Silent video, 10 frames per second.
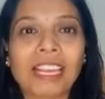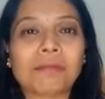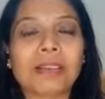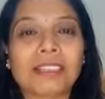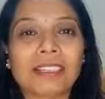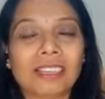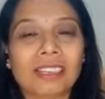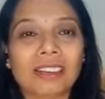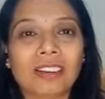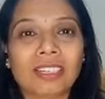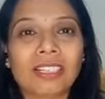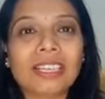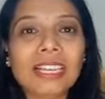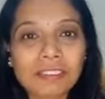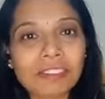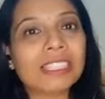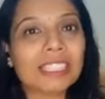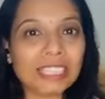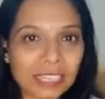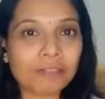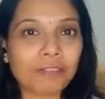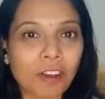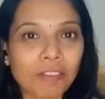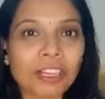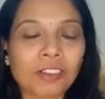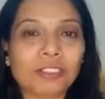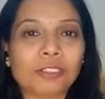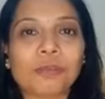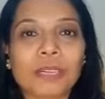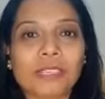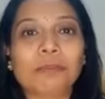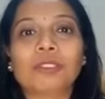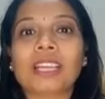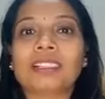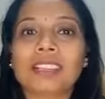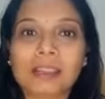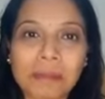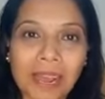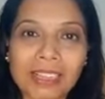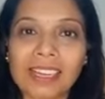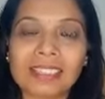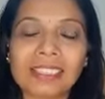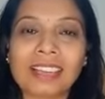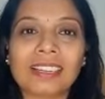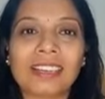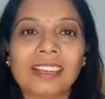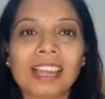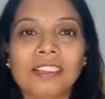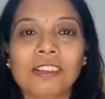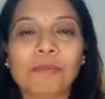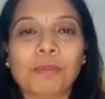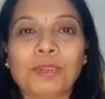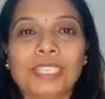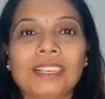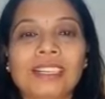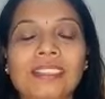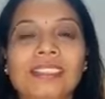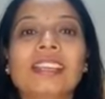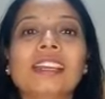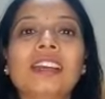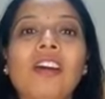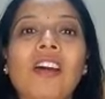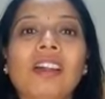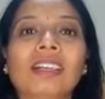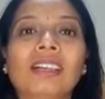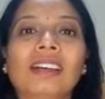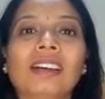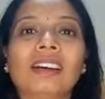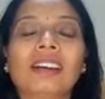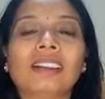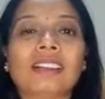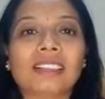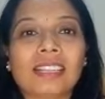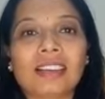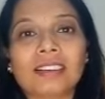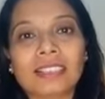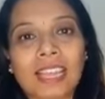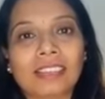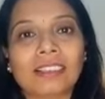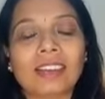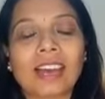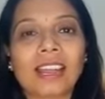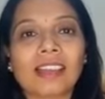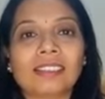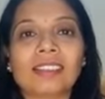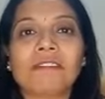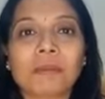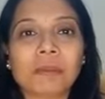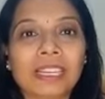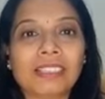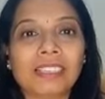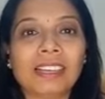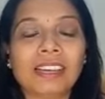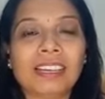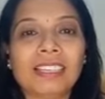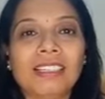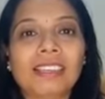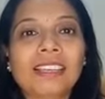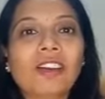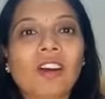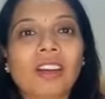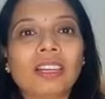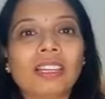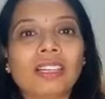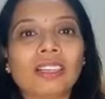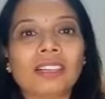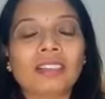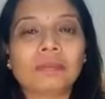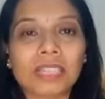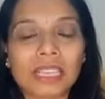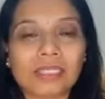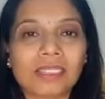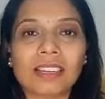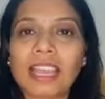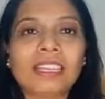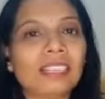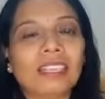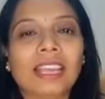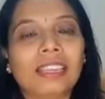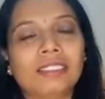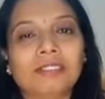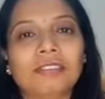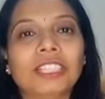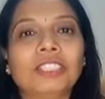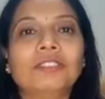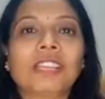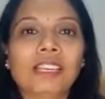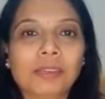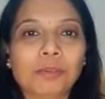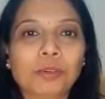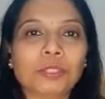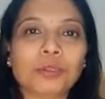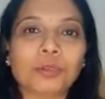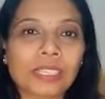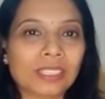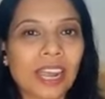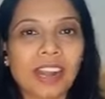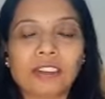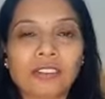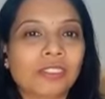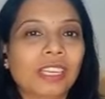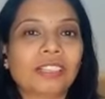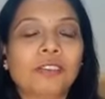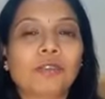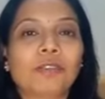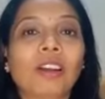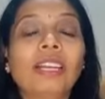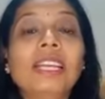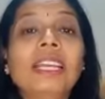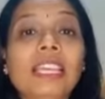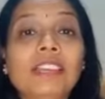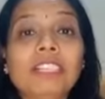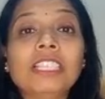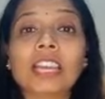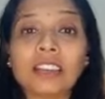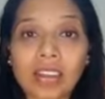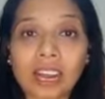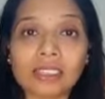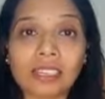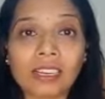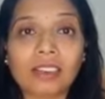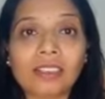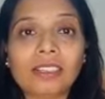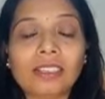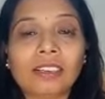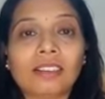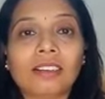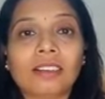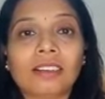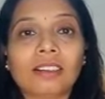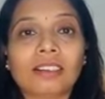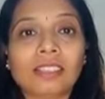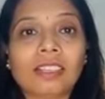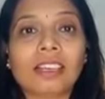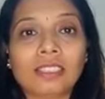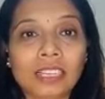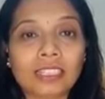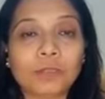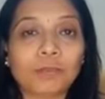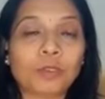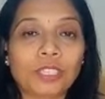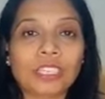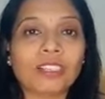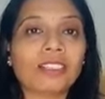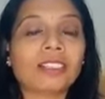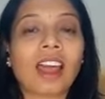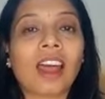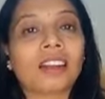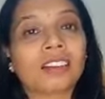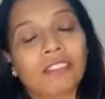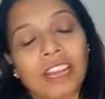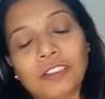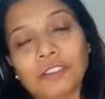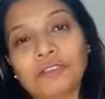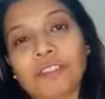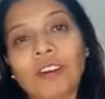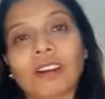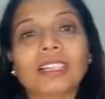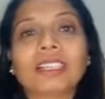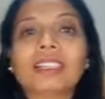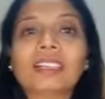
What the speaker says: like by, or even sitting forward also, Paschimottanasana, Padahastasana kind of postures, or the like Halasana, Viparita Karani, or this anything like which will improve shoulder stand also you can go for. Even Chakrasana, such postures are very good for